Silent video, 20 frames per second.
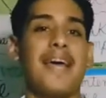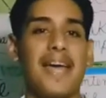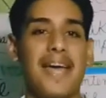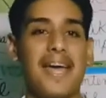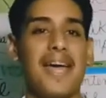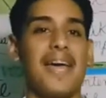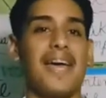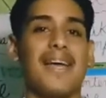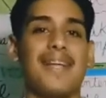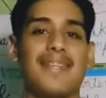
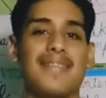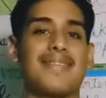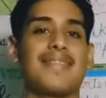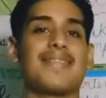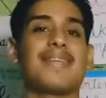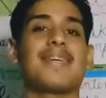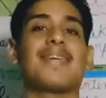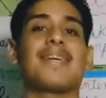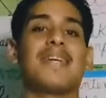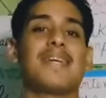and
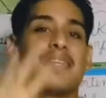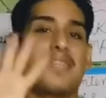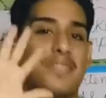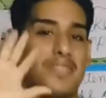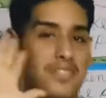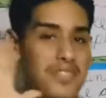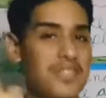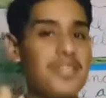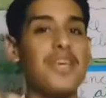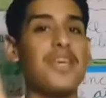
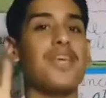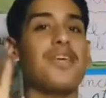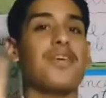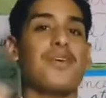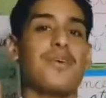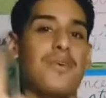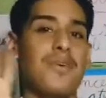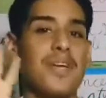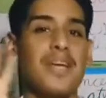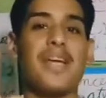see
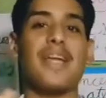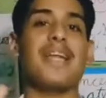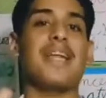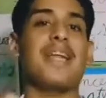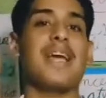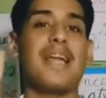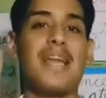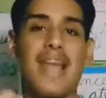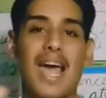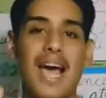you in
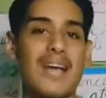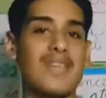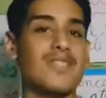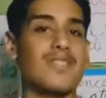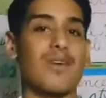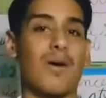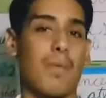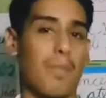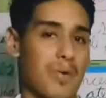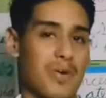the
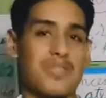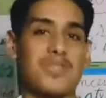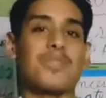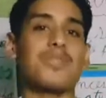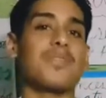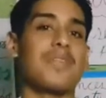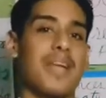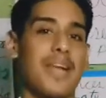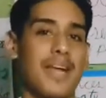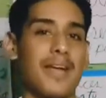next
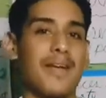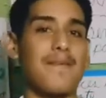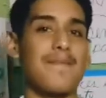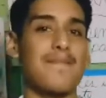opportunity.